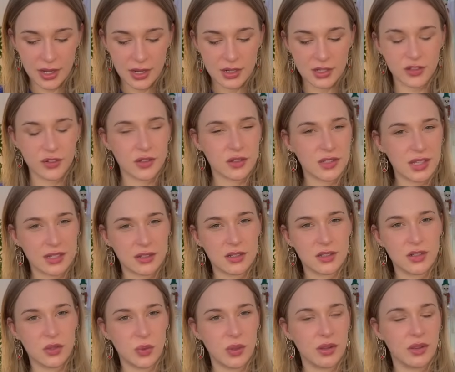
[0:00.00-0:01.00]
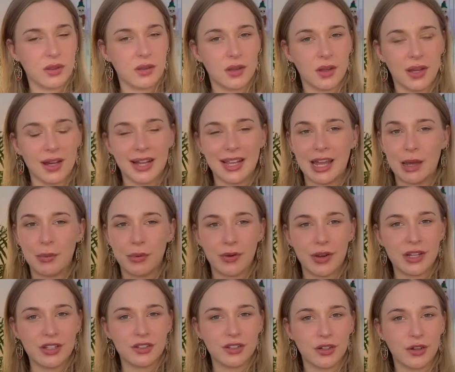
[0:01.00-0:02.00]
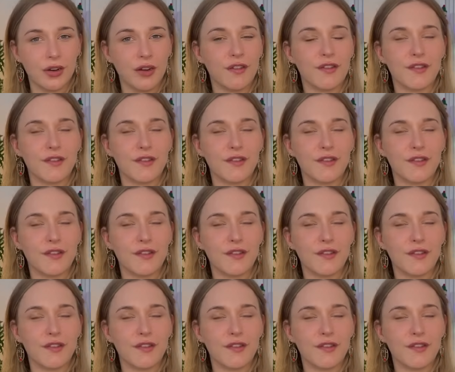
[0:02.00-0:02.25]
This feels like to do with a collaboration or a